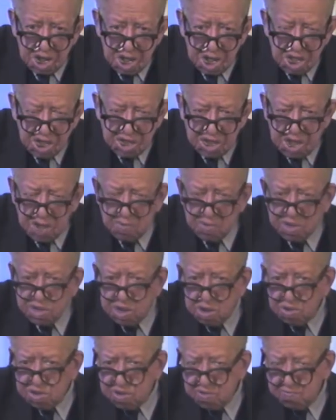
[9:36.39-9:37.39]
His name was
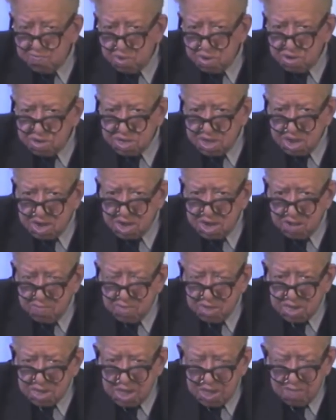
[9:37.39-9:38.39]
Joseph Burstyn. He
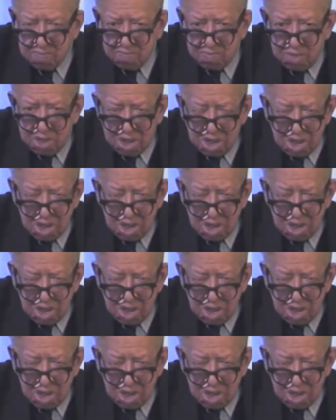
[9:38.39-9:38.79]
became